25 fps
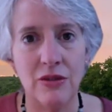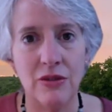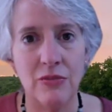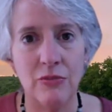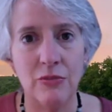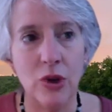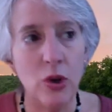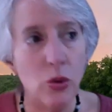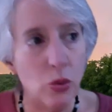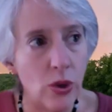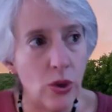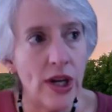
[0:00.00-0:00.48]

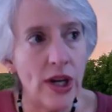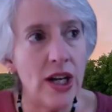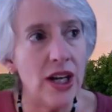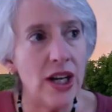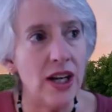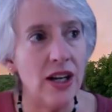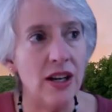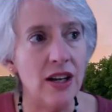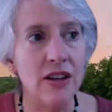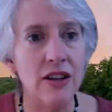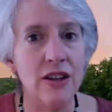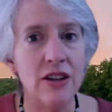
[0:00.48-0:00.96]
but
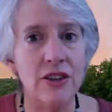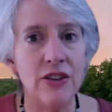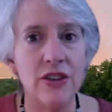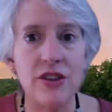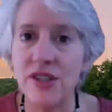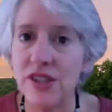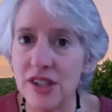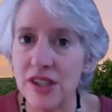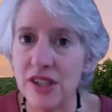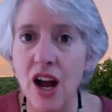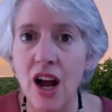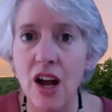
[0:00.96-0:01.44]
we, the
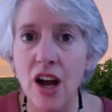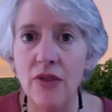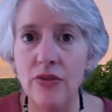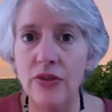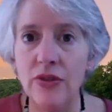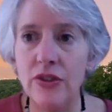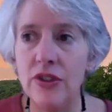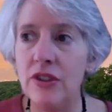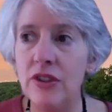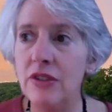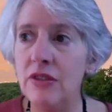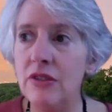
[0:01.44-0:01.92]

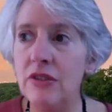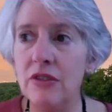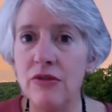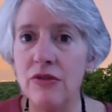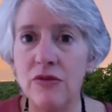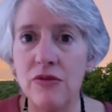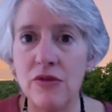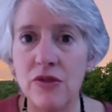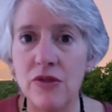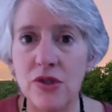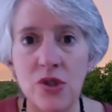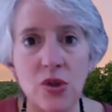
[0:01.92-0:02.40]
sovereign
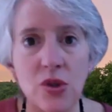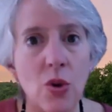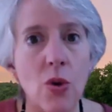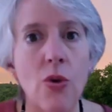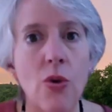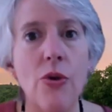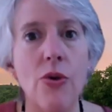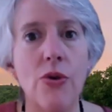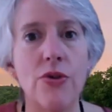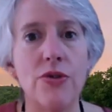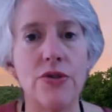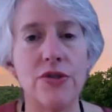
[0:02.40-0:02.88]

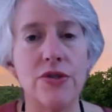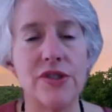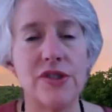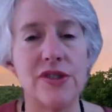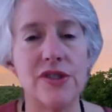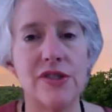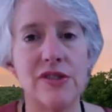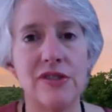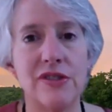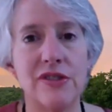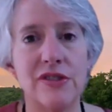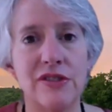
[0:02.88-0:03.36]

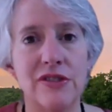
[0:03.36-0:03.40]
souls